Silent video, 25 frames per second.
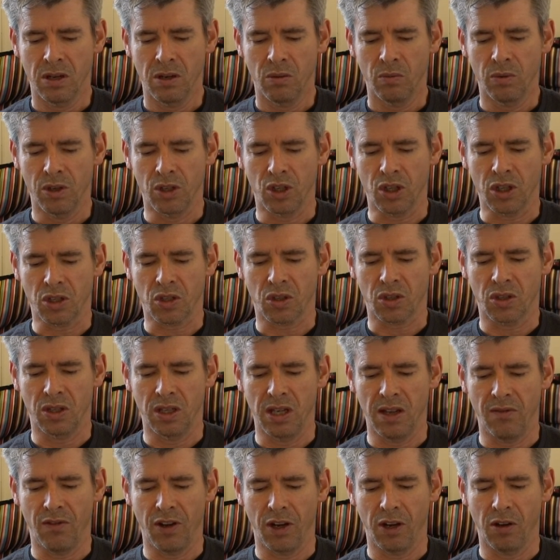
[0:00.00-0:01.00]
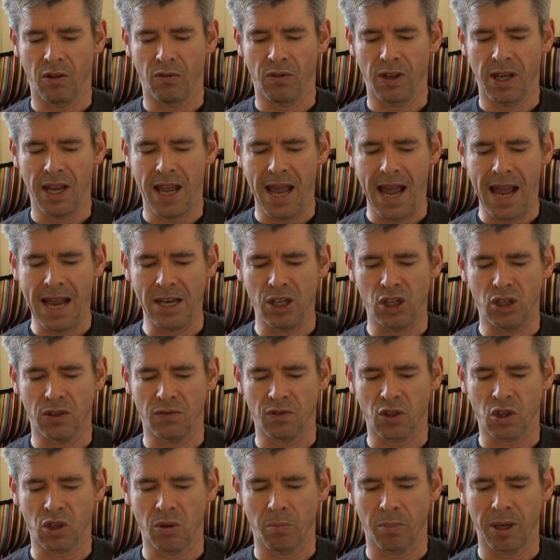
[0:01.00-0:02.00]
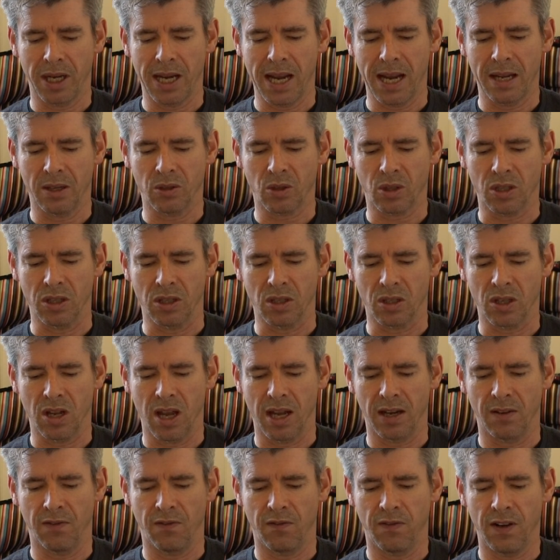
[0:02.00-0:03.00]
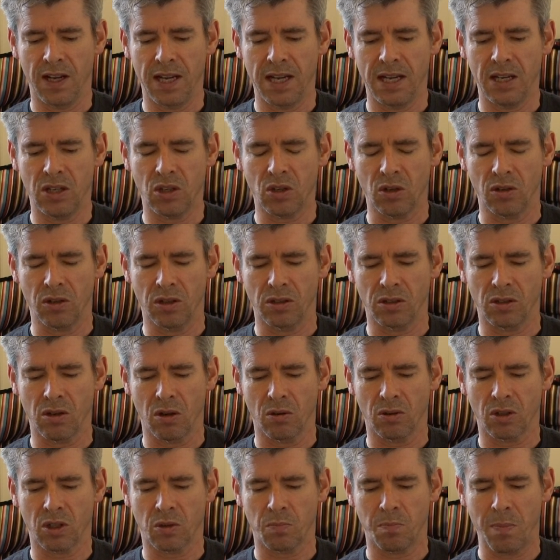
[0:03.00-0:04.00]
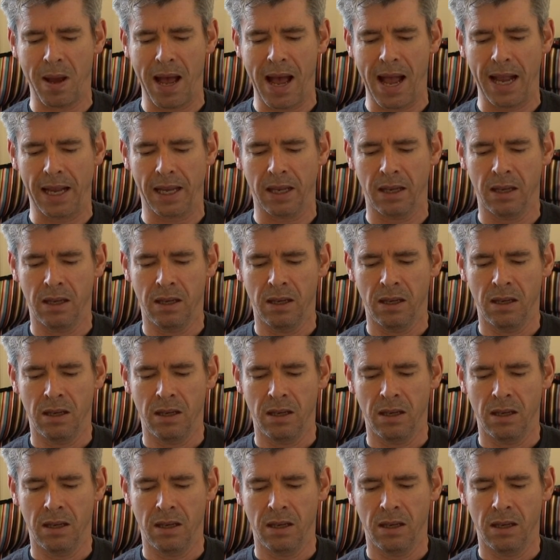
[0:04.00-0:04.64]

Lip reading: We're just living on the edge of somebody else's, like fleas on a dog's back.